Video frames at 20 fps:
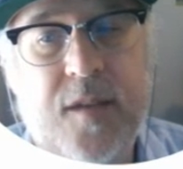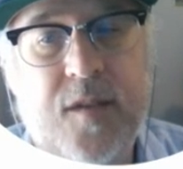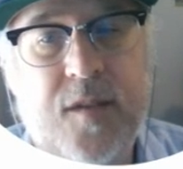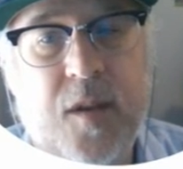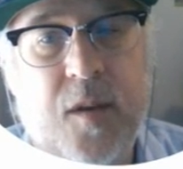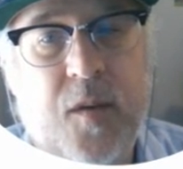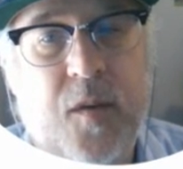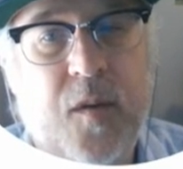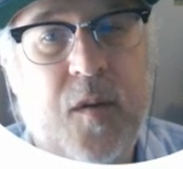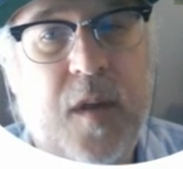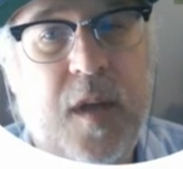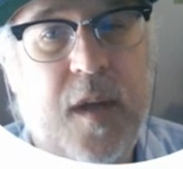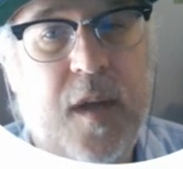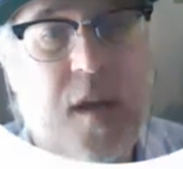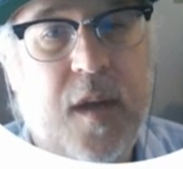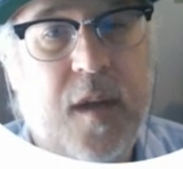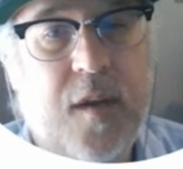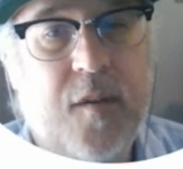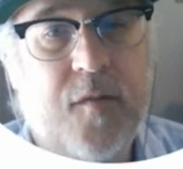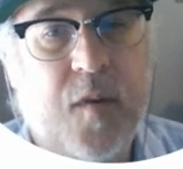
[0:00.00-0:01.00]
So,
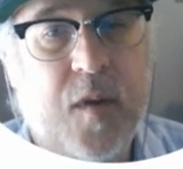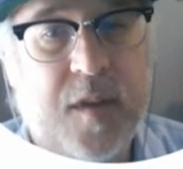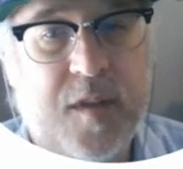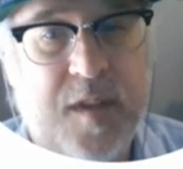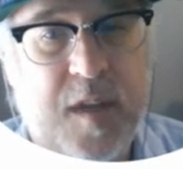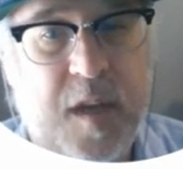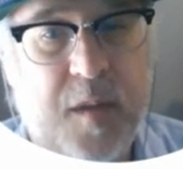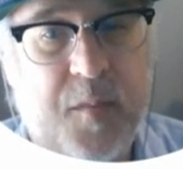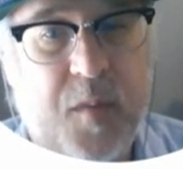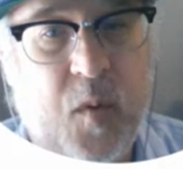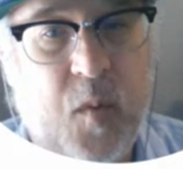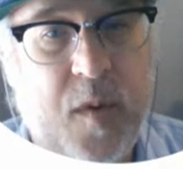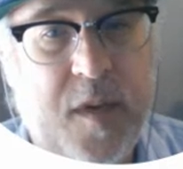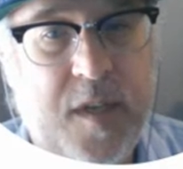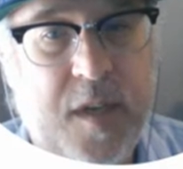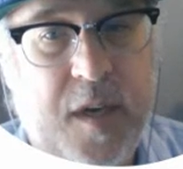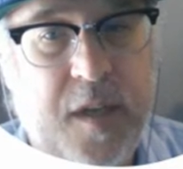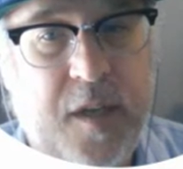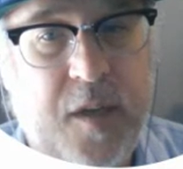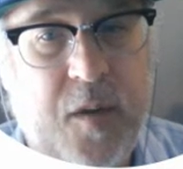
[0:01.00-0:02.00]
for example, we
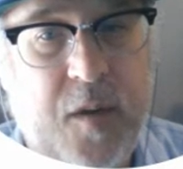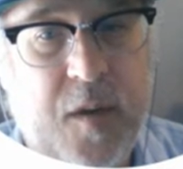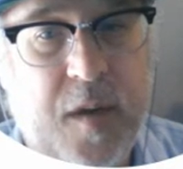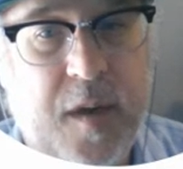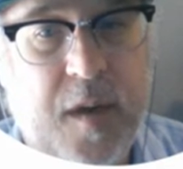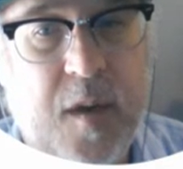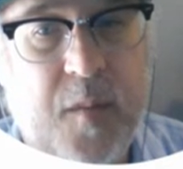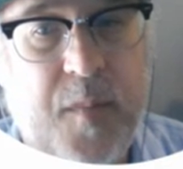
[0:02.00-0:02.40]
did a unit